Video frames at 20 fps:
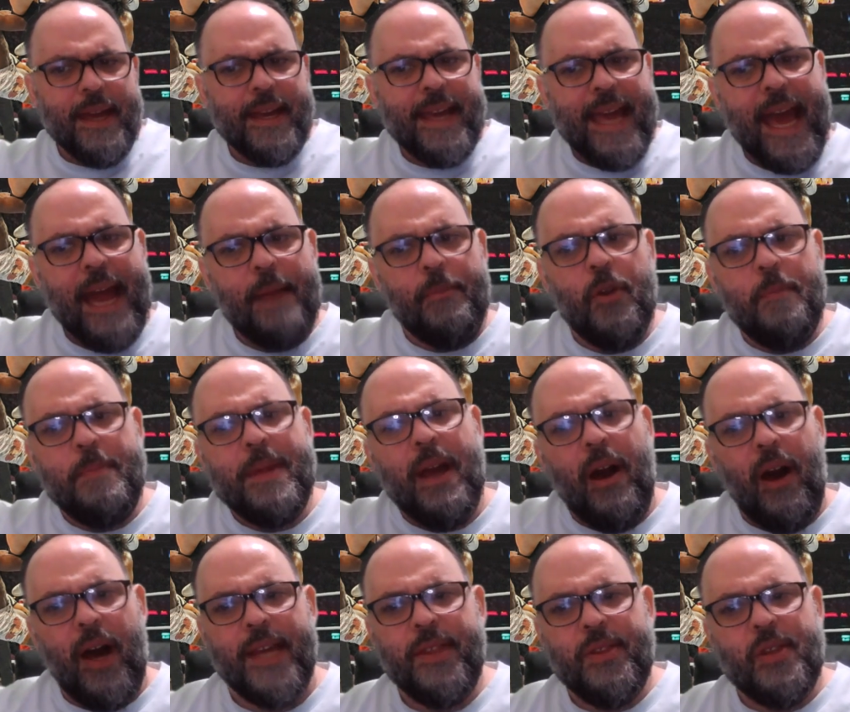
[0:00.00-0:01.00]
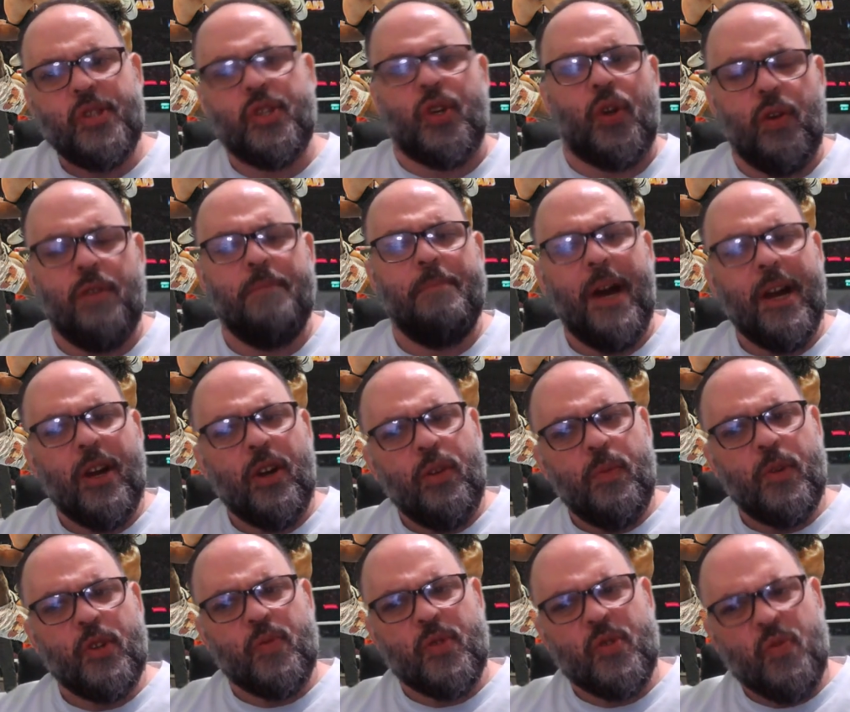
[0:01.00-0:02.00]
camera behind the turnbuckle,
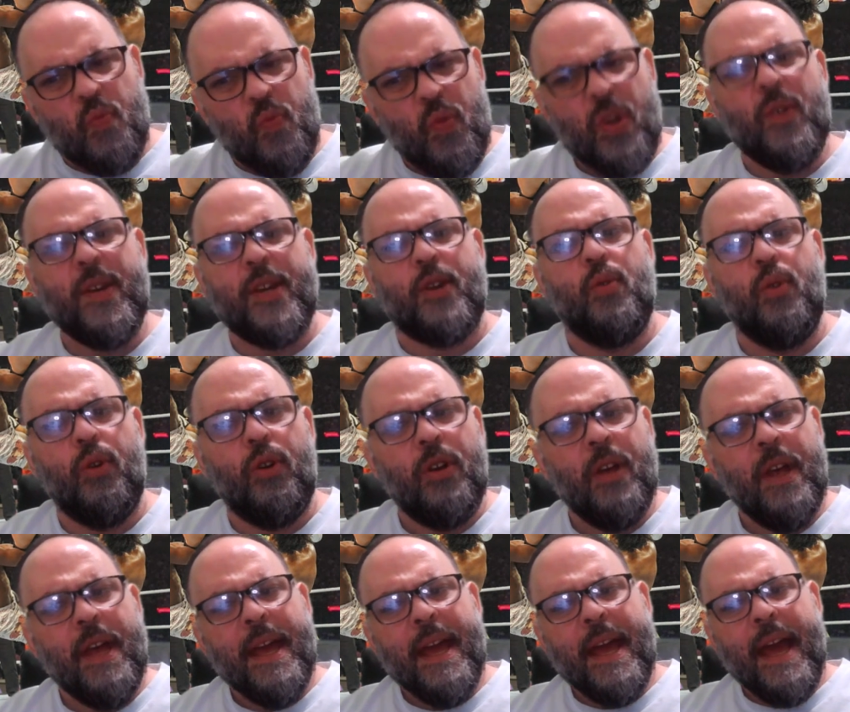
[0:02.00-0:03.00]
which was really cool.